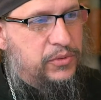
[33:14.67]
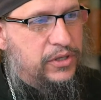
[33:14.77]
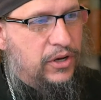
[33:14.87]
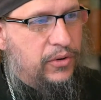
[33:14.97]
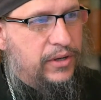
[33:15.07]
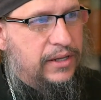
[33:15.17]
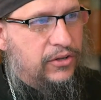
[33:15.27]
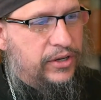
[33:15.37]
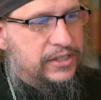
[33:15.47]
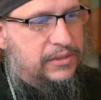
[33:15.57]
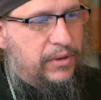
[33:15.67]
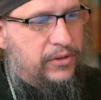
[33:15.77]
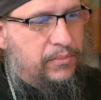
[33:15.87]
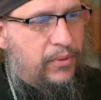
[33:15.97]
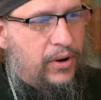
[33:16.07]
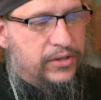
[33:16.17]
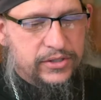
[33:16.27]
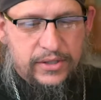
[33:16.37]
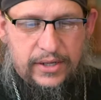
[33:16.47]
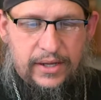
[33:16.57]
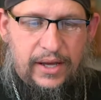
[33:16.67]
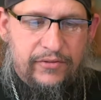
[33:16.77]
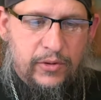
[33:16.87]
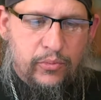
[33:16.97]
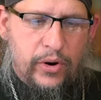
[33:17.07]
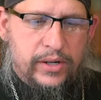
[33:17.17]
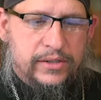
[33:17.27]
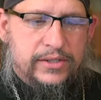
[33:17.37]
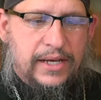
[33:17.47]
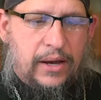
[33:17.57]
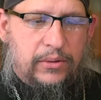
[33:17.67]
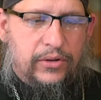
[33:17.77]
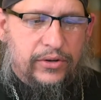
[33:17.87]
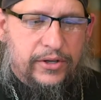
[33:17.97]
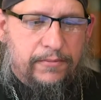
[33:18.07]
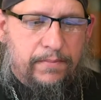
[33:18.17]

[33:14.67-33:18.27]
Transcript: as we go and look at some other parts of the perennialist outlook.